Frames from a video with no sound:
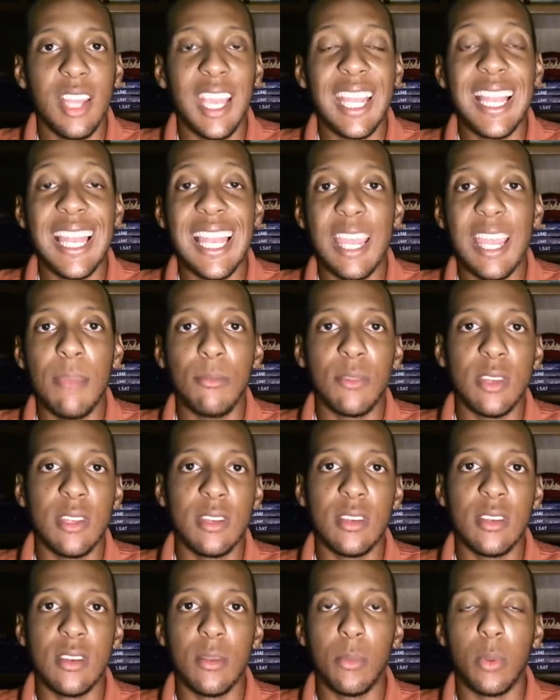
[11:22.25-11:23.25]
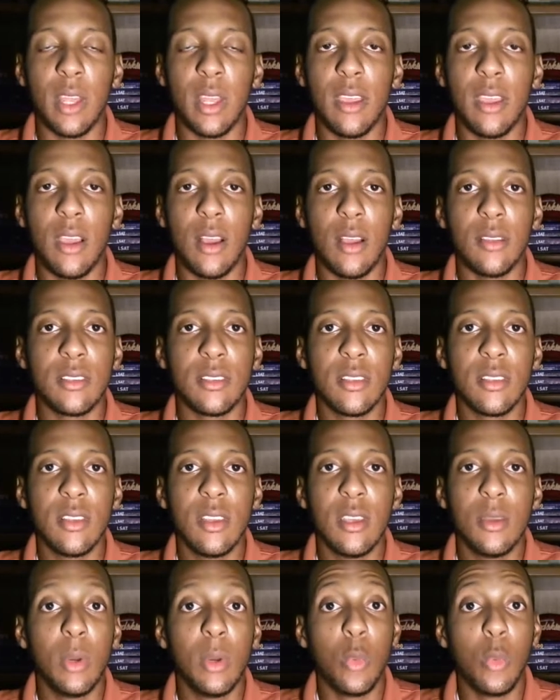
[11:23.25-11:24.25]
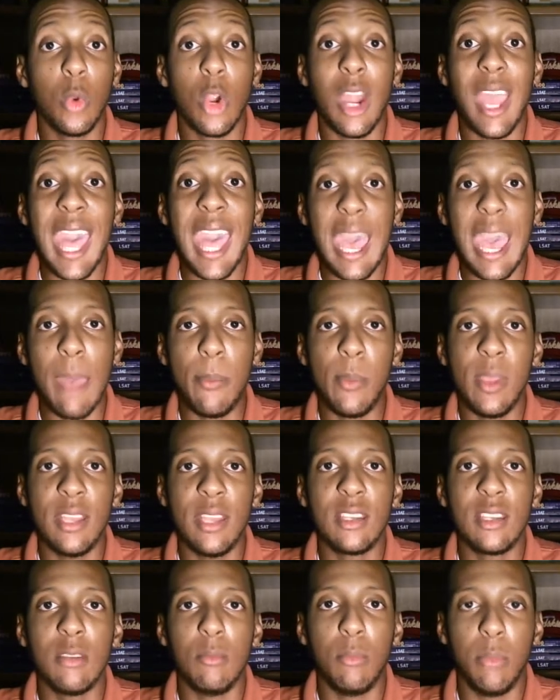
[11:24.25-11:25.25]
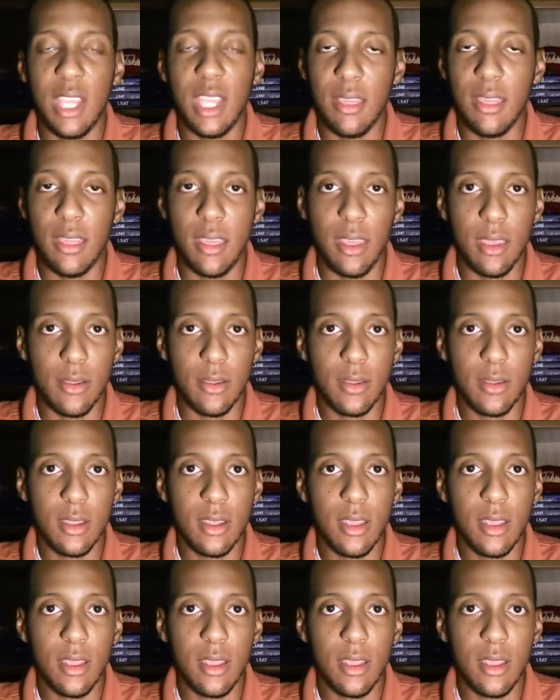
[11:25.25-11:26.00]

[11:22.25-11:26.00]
They limped into the playoffs, but were happy to be there.